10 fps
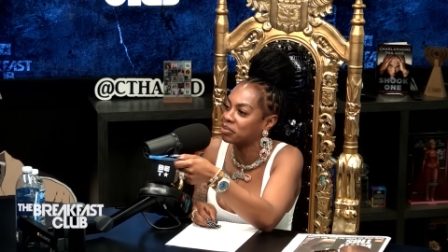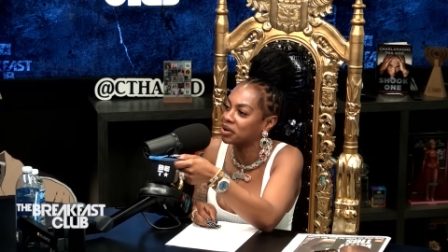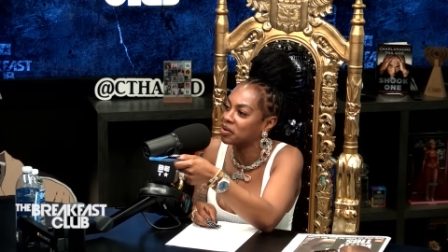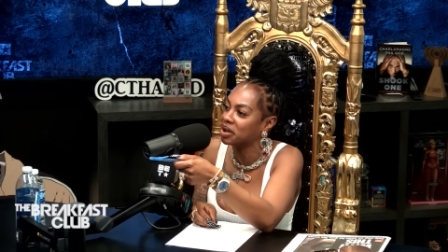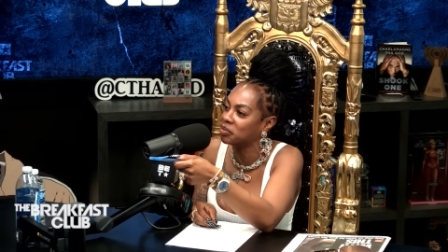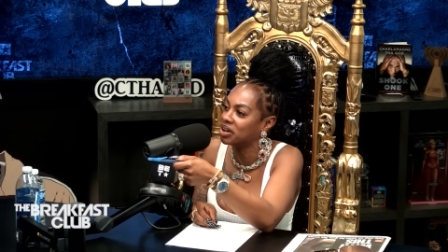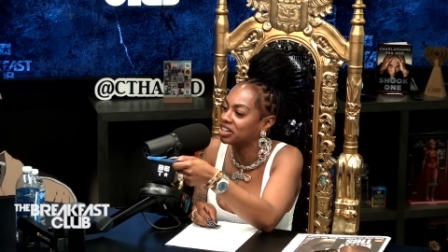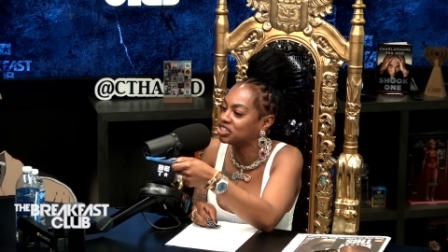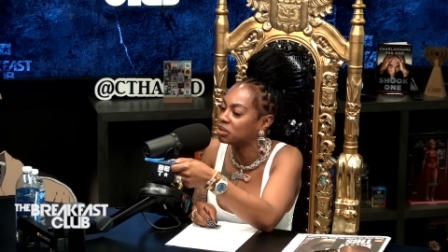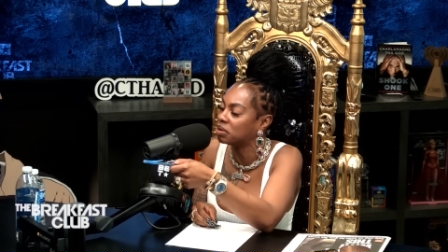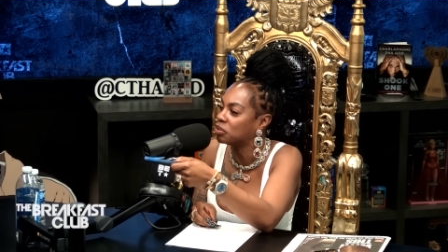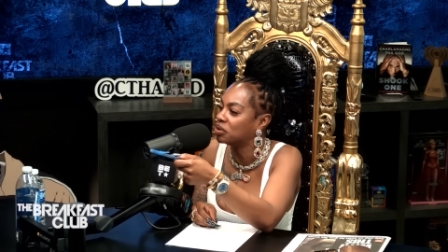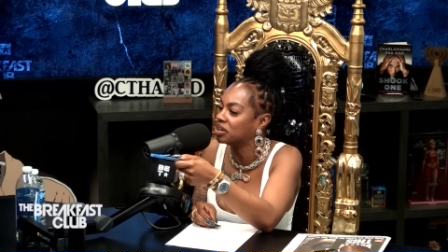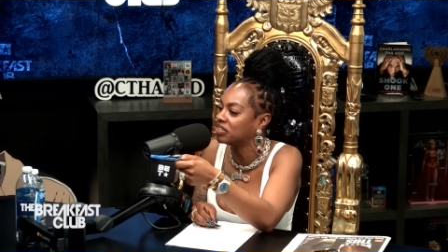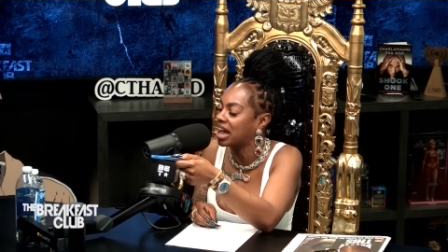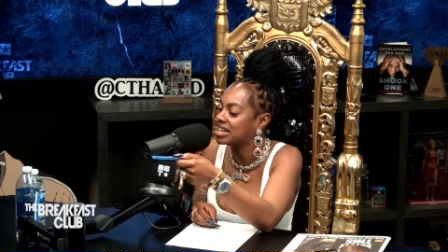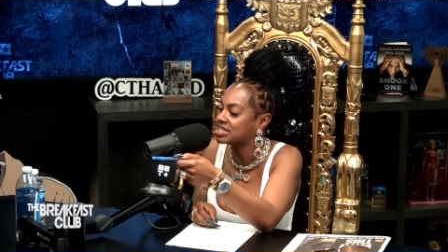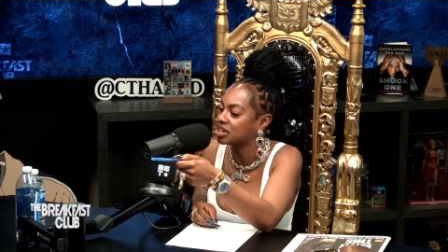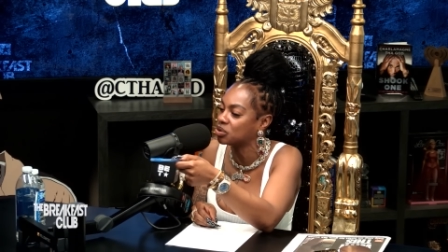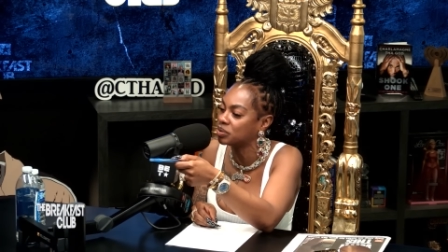yeah. ain't want to jump up on the
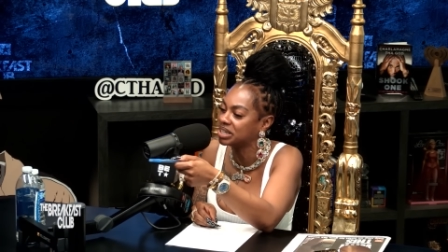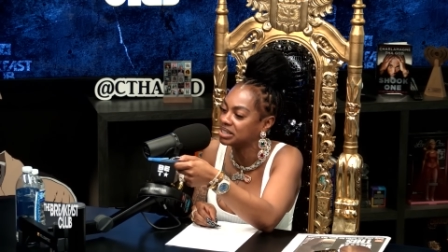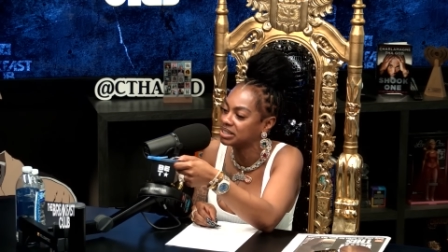icicle with.